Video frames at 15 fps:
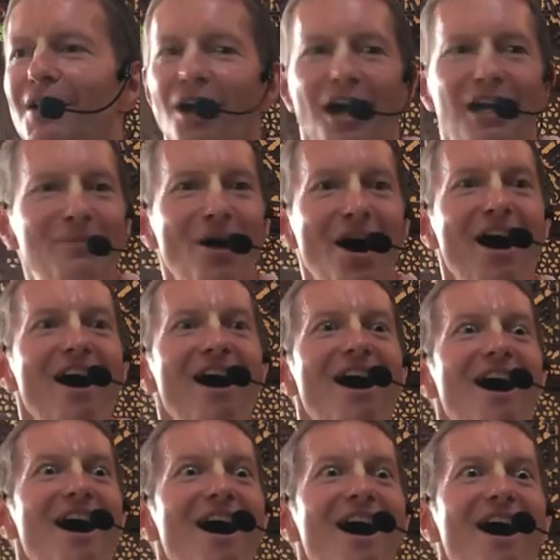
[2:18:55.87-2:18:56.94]

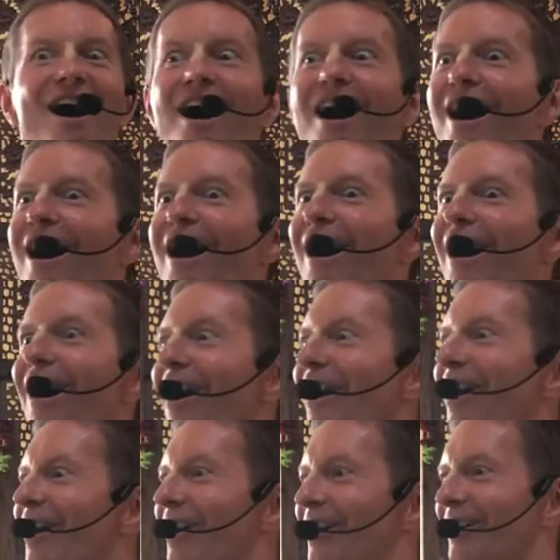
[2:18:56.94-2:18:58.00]

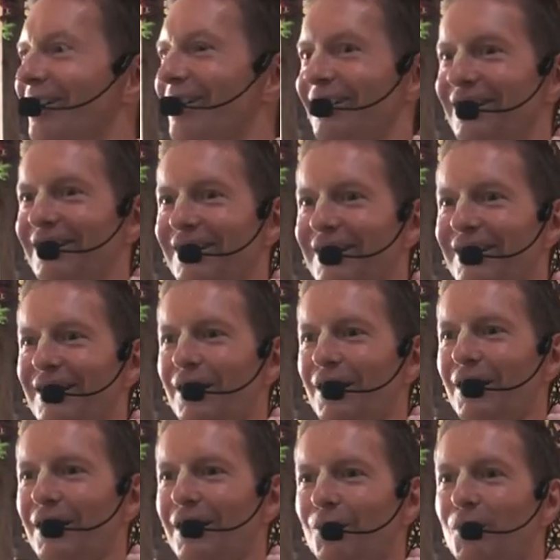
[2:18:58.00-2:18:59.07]
Haribol!
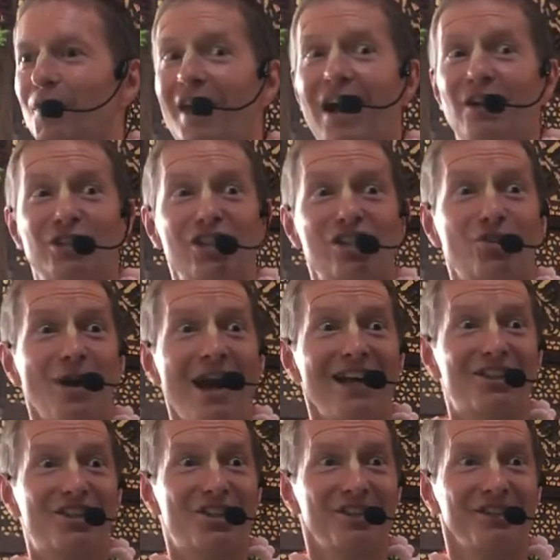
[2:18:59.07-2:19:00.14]
Without a
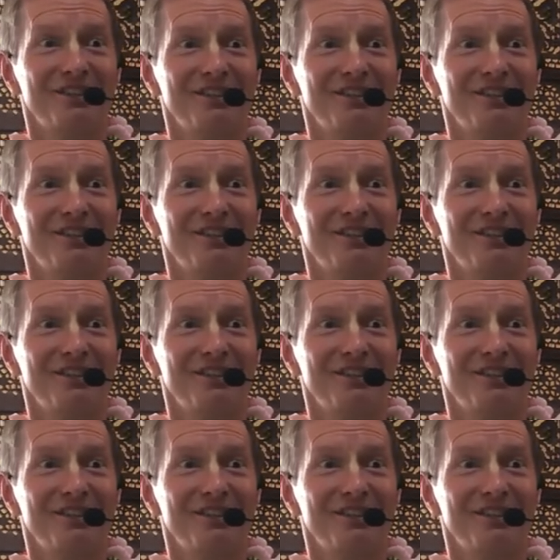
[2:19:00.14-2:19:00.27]
scratch.